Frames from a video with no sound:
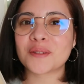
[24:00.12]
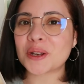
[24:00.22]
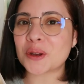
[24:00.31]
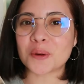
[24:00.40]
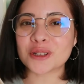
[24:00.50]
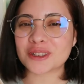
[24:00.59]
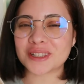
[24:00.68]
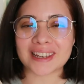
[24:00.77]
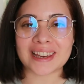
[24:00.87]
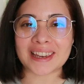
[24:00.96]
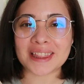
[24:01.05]
Know what to
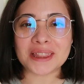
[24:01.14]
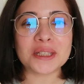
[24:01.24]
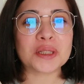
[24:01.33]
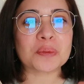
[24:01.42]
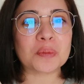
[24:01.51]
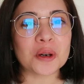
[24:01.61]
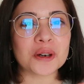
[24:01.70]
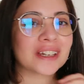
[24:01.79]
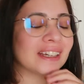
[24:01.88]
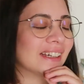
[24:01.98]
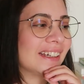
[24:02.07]
say. This
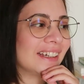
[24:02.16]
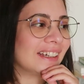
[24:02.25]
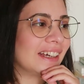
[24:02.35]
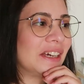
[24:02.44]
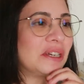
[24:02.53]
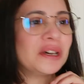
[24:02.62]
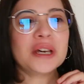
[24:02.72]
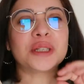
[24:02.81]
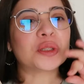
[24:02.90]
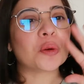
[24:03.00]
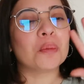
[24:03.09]
book
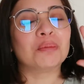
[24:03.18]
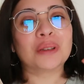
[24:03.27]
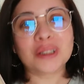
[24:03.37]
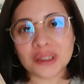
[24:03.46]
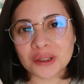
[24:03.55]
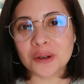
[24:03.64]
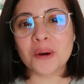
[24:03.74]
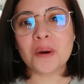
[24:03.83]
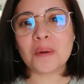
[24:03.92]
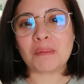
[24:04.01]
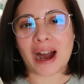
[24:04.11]
just
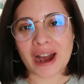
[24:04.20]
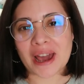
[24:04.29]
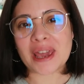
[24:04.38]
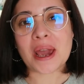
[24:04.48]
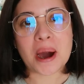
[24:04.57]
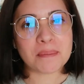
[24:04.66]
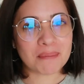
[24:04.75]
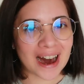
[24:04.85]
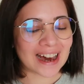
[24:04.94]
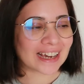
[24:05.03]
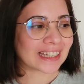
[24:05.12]
blew my
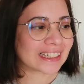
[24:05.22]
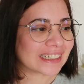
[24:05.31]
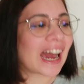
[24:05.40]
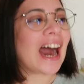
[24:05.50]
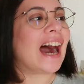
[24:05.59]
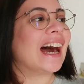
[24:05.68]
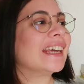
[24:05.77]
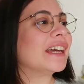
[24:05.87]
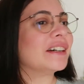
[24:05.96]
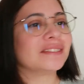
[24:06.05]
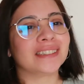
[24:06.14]
mind.
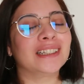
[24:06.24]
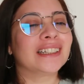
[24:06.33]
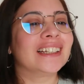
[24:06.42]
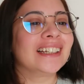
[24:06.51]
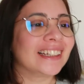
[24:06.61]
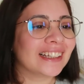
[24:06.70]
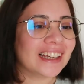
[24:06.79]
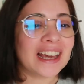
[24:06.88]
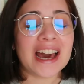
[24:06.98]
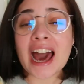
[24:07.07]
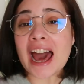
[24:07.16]
I
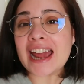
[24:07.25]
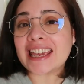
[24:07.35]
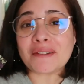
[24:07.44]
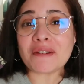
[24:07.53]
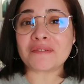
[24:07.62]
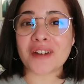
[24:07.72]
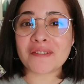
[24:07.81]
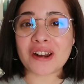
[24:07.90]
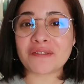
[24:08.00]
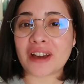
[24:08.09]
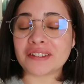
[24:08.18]
gave it 5
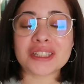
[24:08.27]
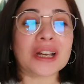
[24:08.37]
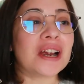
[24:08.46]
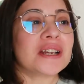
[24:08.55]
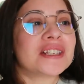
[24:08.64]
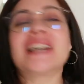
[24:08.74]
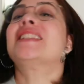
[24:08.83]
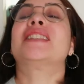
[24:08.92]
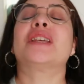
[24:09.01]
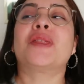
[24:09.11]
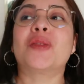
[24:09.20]
out of 5 stars. That's
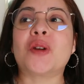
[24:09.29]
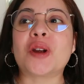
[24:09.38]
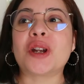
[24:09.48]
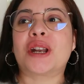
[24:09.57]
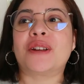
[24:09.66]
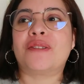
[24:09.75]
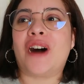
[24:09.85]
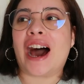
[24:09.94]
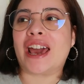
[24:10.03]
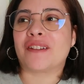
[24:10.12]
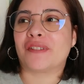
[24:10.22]
the third
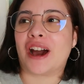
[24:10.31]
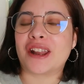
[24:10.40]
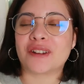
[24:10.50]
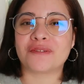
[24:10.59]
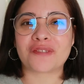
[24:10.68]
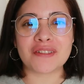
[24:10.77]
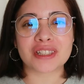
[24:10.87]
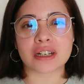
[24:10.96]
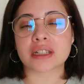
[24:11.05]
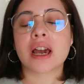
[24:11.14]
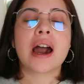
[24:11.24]
5 out of 5
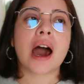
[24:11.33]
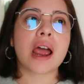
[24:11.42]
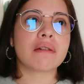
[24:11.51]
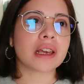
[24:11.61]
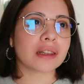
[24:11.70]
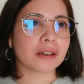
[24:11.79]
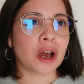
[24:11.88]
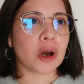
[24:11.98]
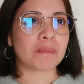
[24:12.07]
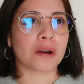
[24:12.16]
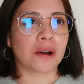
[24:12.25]
stars. I really
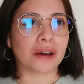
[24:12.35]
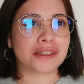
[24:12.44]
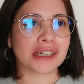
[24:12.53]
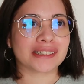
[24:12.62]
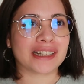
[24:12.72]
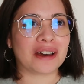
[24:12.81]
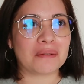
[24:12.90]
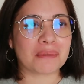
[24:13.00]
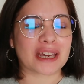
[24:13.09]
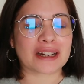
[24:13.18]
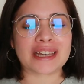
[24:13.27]
hope Project Hail
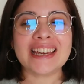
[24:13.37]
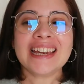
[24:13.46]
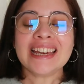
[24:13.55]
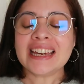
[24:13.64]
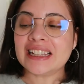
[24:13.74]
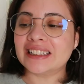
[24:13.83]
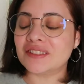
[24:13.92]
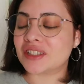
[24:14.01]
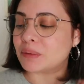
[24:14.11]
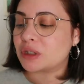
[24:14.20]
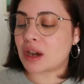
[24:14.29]
Mary
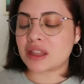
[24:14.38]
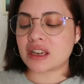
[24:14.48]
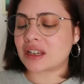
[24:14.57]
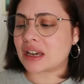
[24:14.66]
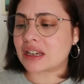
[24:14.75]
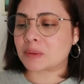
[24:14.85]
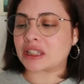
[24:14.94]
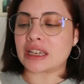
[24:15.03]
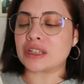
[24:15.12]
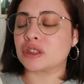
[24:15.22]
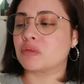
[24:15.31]
lives up to that
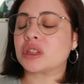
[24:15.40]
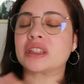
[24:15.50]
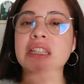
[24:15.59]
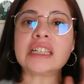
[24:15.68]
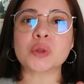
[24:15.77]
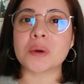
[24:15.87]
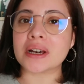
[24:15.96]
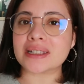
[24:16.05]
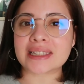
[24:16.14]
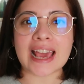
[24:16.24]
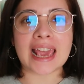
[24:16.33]
expectation, but this
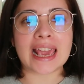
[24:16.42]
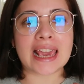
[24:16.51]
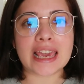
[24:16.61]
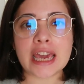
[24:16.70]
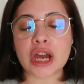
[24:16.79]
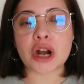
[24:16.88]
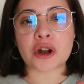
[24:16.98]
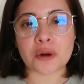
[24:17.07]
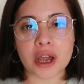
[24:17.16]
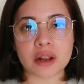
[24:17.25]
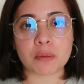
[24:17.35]
was
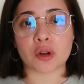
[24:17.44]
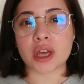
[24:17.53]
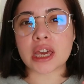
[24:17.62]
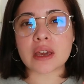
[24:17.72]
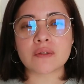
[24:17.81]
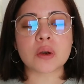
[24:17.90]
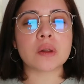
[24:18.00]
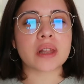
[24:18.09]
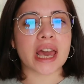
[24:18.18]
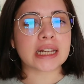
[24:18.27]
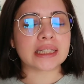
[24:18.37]
incredible. If you
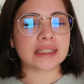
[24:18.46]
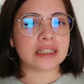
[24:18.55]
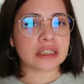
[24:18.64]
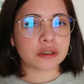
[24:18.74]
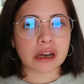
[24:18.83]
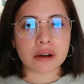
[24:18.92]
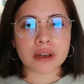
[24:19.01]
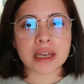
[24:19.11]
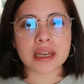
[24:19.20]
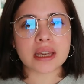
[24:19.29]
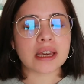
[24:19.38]
like
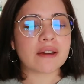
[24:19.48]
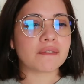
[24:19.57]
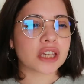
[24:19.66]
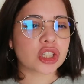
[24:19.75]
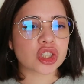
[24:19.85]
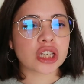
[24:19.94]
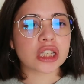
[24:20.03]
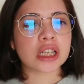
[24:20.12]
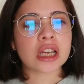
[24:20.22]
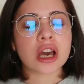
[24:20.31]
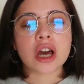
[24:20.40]
literary
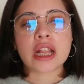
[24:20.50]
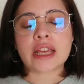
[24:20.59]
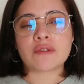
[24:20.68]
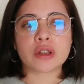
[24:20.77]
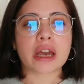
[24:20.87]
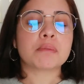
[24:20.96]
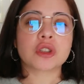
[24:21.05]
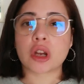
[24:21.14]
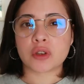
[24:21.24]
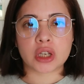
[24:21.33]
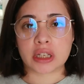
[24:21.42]
fiction, if you, I'm
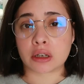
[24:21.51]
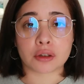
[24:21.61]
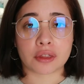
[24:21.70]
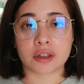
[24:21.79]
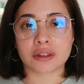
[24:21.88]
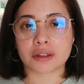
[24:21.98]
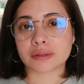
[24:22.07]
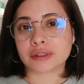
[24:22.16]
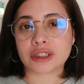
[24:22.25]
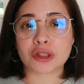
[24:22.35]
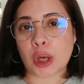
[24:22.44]
sorry if you can hear the thunder.
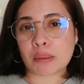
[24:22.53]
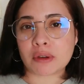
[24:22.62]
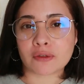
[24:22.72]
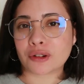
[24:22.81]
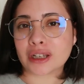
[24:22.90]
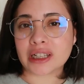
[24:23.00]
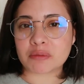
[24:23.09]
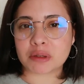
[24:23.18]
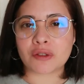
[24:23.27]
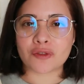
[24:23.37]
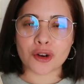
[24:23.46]
You saw before in the
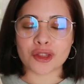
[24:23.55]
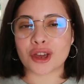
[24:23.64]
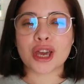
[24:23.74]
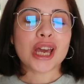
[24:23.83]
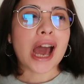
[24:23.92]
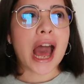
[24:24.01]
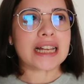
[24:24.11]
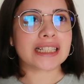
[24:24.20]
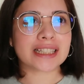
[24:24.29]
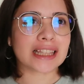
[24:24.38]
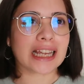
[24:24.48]
clips before, the
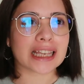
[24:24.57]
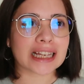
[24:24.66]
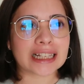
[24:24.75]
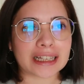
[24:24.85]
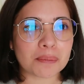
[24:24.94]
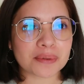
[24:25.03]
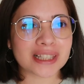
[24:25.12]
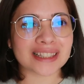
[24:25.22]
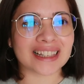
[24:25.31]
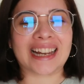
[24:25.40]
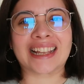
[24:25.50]
aesthetic clips
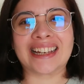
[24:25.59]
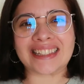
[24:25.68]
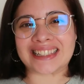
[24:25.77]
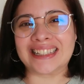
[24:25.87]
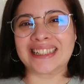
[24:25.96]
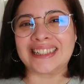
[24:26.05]
that it's